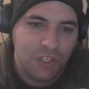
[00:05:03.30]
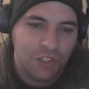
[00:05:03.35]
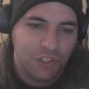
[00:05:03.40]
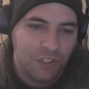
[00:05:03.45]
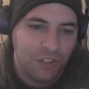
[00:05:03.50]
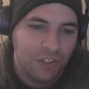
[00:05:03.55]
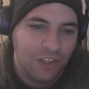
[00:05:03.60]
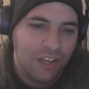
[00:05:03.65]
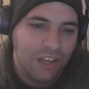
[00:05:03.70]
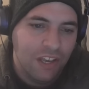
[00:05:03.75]

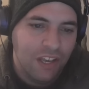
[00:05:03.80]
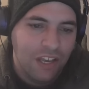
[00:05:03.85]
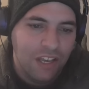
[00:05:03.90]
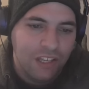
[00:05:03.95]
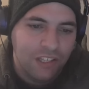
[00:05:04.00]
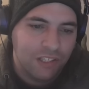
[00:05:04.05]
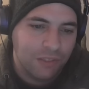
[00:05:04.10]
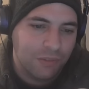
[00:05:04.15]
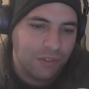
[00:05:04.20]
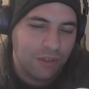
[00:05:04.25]
season,
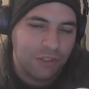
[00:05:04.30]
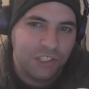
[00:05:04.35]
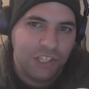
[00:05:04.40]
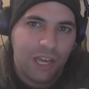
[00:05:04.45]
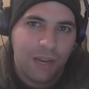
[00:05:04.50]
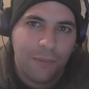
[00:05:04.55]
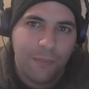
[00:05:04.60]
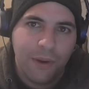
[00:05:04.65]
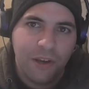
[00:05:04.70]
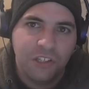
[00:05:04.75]
sometimes
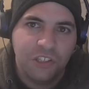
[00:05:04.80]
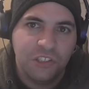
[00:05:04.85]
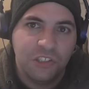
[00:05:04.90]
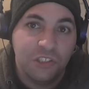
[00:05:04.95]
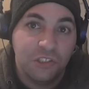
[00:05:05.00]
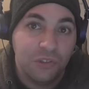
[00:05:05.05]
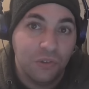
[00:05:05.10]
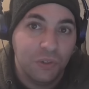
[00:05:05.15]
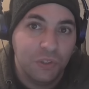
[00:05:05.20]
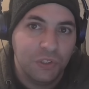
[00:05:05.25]
the animation
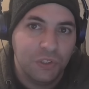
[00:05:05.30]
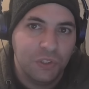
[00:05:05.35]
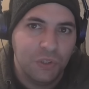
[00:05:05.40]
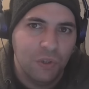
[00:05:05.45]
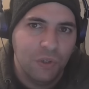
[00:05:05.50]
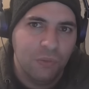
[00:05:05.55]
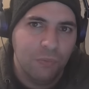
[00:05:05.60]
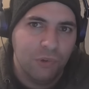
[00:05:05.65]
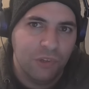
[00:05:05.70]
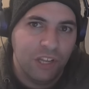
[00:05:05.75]
is not as
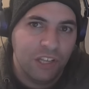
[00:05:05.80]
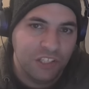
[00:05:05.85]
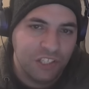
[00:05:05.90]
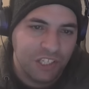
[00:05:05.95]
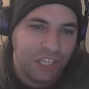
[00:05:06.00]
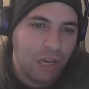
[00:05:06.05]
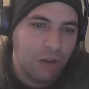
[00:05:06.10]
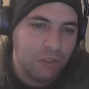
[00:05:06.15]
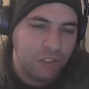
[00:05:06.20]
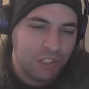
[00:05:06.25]
good, but as
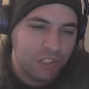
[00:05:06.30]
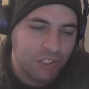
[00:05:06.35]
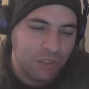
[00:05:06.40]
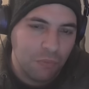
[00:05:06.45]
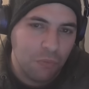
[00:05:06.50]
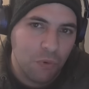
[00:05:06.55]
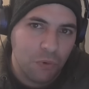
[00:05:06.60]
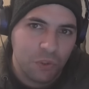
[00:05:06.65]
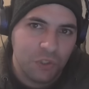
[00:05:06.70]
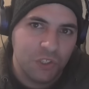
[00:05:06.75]
it goes
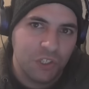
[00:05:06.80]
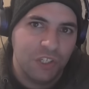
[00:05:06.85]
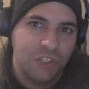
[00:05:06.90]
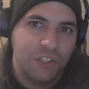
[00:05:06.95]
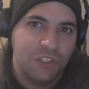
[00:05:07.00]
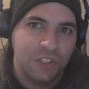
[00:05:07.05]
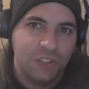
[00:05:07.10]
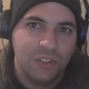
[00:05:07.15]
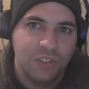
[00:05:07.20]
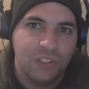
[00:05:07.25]
into more
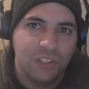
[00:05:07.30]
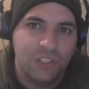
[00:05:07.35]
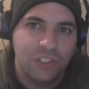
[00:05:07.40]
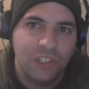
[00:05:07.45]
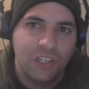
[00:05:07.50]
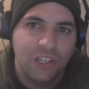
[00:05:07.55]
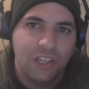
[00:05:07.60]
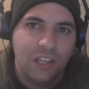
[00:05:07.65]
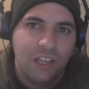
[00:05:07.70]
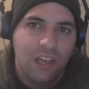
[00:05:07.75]

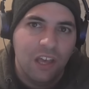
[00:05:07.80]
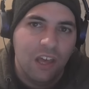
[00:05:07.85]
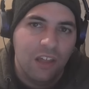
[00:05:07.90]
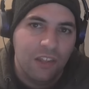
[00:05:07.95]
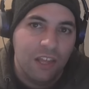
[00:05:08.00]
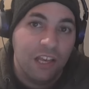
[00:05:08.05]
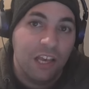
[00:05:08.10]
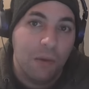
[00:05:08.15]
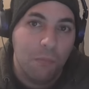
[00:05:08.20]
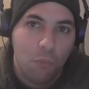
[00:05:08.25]
seasons
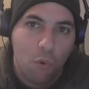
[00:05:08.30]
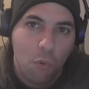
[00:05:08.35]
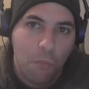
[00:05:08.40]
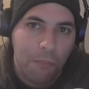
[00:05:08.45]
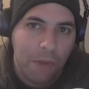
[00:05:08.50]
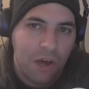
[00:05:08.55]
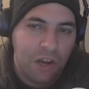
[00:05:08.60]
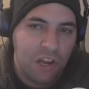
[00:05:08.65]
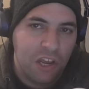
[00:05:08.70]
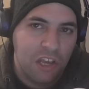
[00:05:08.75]
and they get more
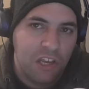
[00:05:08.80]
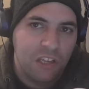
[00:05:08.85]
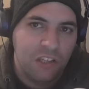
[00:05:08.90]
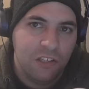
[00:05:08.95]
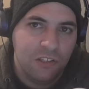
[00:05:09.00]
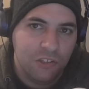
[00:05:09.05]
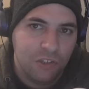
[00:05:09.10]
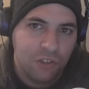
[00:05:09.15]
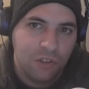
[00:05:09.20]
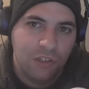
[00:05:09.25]
money
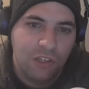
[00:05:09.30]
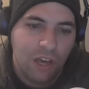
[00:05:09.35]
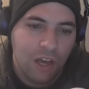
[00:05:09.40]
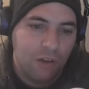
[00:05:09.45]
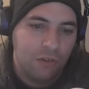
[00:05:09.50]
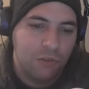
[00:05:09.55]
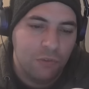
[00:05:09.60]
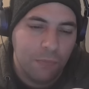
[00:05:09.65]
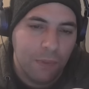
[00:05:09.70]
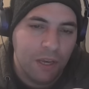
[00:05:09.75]

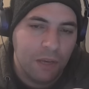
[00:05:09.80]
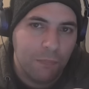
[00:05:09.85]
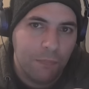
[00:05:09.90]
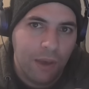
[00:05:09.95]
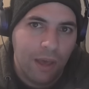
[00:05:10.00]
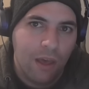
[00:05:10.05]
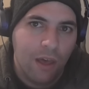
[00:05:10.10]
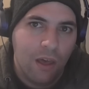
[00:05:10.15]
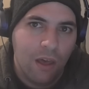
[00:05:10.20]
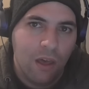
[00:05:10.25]
to, to make
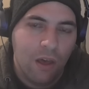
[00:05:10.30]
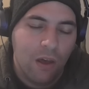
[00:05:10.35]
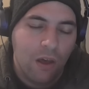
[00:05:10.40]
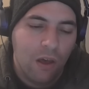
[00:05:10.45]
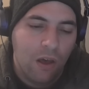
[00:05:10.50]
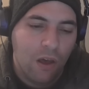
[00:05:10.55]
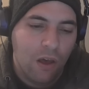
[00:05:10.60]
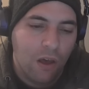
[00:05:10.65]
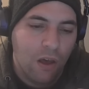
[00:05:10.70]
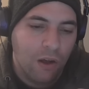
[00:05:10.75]

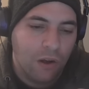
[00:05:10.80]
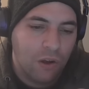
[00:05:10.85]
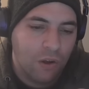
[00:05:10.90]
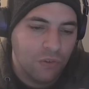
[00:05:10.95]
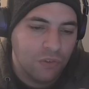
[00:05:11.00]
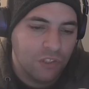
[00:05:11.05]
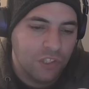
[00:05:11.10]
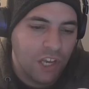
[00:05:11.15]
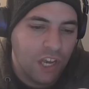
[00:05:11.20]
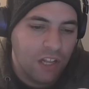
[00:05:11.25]
better
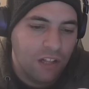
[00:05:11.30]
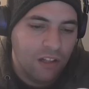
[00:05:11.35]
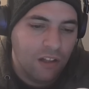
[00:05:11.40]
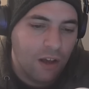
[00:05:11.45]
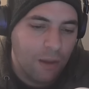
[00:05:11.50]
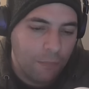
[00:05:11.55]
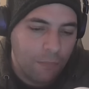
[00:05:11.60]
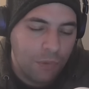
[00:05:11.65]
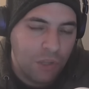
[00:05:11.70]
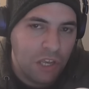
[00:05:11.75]
content,
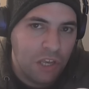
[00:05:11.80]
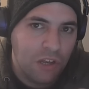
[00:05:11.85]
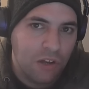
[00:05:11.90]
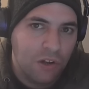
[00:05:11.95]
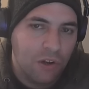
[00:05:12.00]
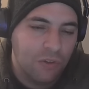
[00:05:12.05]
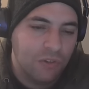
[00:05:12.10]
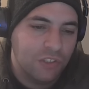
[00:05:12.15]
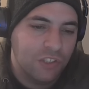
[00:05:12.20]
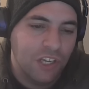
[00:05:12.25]
like
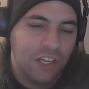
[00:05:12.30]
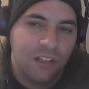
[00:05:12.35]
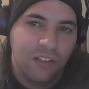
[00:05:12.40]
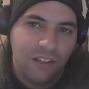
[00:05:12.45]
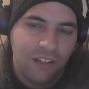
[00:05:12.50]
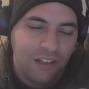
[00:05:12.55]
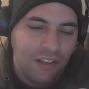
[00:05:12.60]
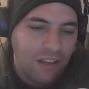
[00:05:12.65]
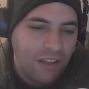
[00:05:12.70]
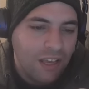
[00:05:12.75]
neater
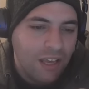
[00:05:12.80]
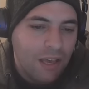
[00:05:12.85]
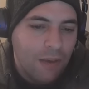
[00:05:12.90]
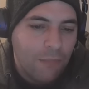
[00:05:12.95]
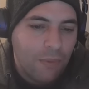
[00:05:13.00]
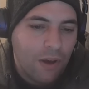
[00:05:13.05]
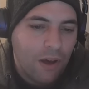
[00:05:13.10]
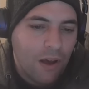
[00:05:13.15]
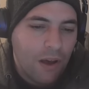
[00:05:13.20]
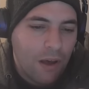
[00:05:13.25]
content.
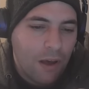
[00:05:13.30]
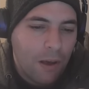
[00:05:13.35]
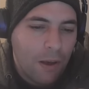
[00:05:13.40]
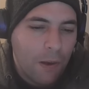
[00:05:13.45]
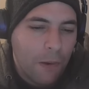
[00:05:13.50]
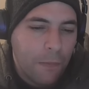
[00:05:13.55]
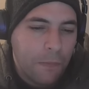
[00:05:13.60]
But